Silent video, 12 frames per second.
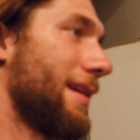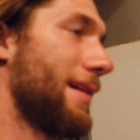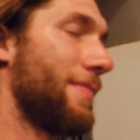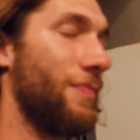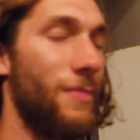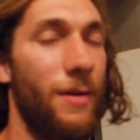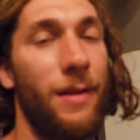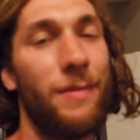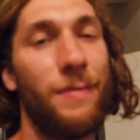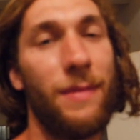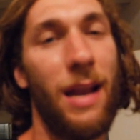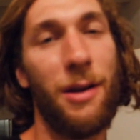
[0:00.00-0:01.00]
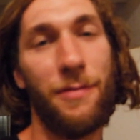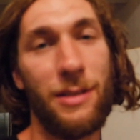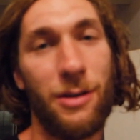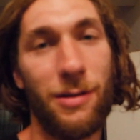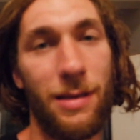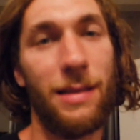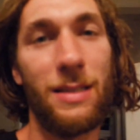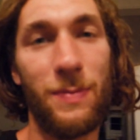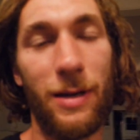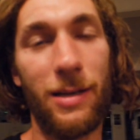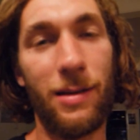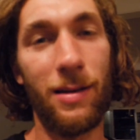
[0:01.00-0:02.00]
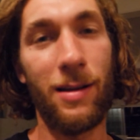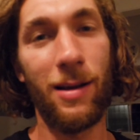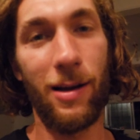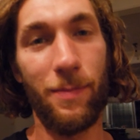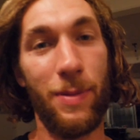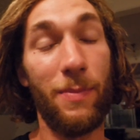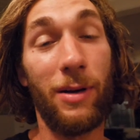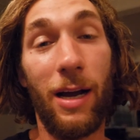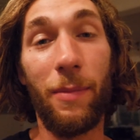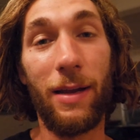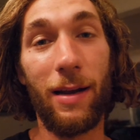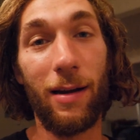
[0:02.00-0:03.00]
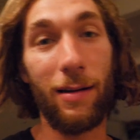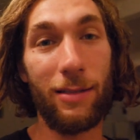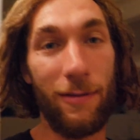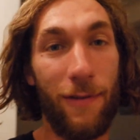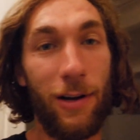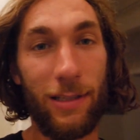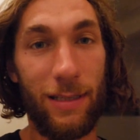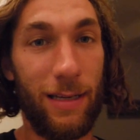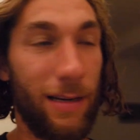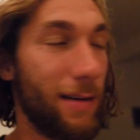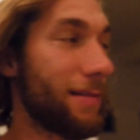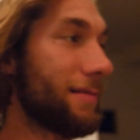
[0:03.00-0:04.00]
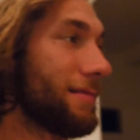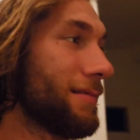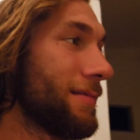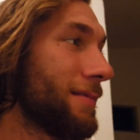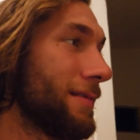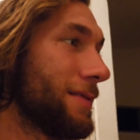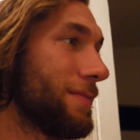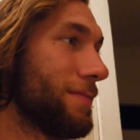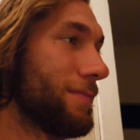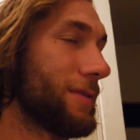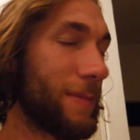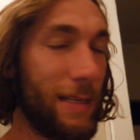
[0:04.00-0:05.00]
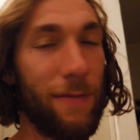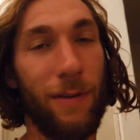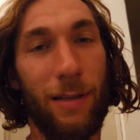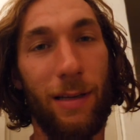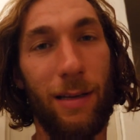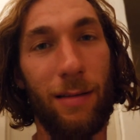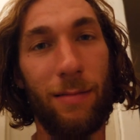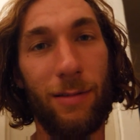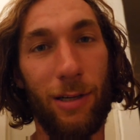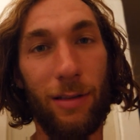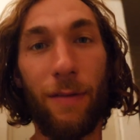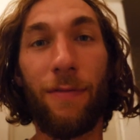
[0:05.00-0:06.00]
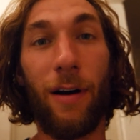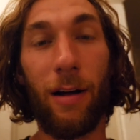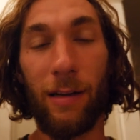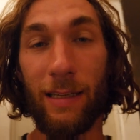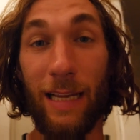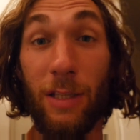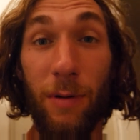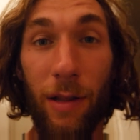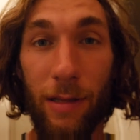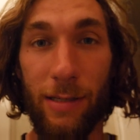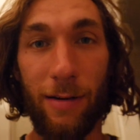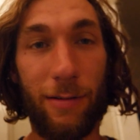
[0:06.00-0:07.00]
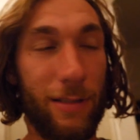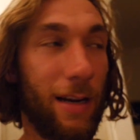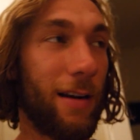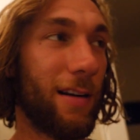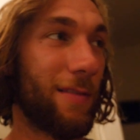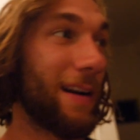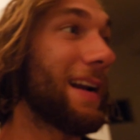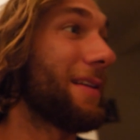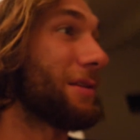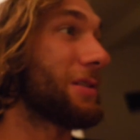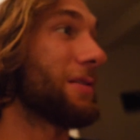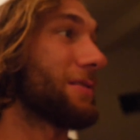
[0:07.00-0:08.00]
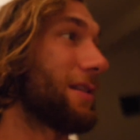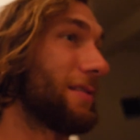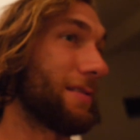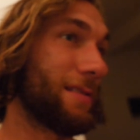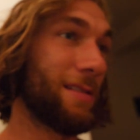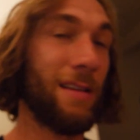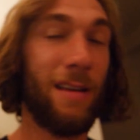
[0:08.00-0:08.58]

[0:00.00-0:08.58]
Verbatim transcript: Yeah. Well, I don't know if we told you this, but people come here to volunteer, specifically during the fall, because that's when all the turtles are. Right now, there's no turtles.